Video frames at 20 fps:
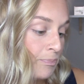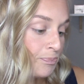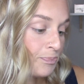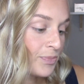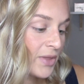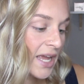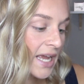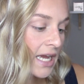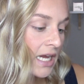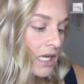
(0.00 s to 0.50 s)

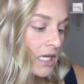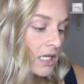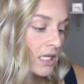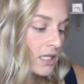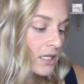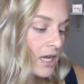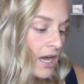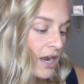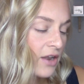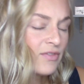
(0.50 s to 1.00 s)
like
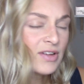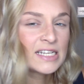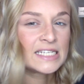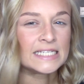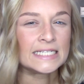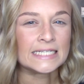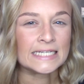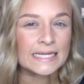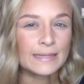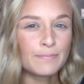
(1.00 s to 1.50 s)
kind of a
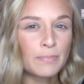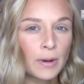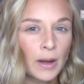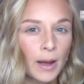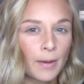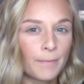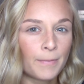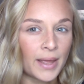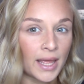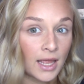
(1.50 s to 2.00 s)
deep
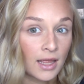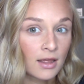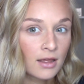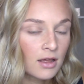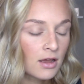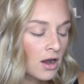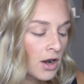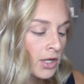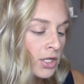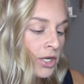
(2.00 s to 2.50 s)
pink
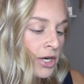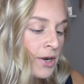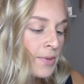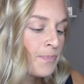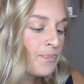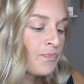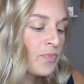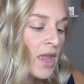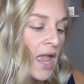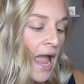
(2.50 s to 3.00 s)
color.
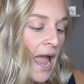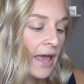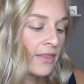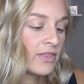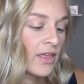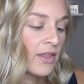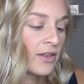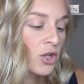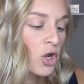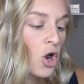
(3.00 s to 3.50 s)
And
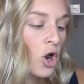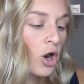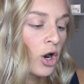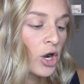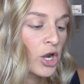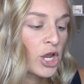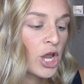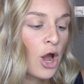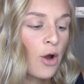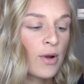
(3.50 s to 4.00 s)
then
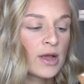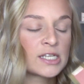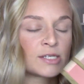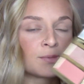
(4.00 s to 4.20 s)
Cardio is